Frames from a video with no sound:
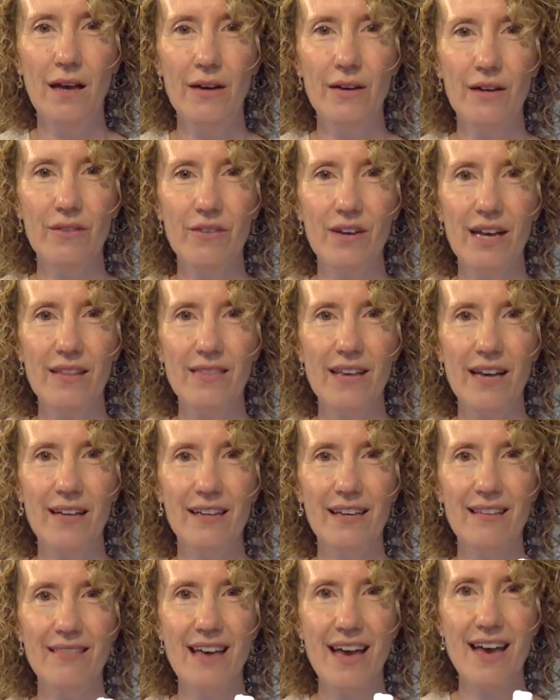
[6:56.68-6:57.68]
I've got that
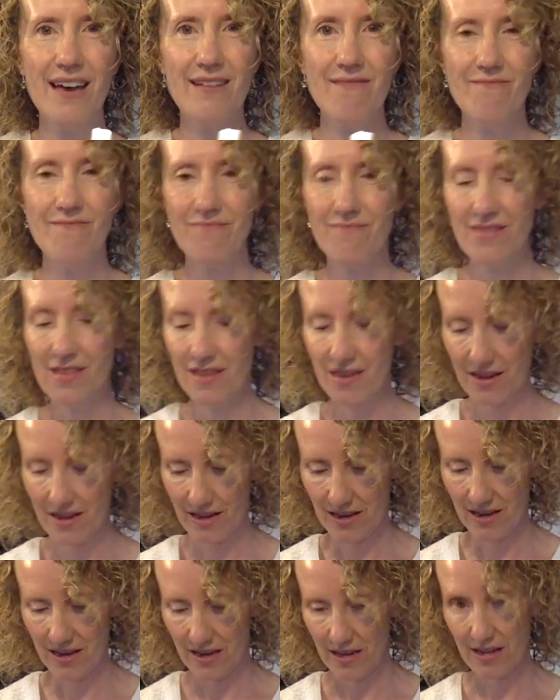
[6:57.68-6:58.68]
like that.
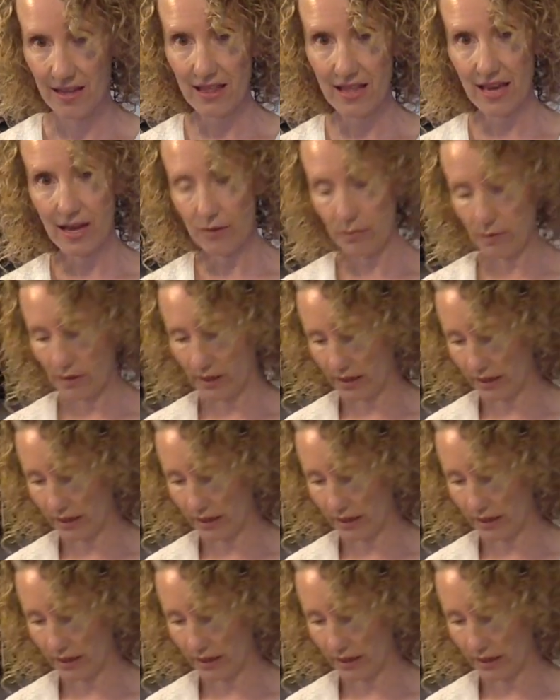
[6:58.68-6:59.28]
Then what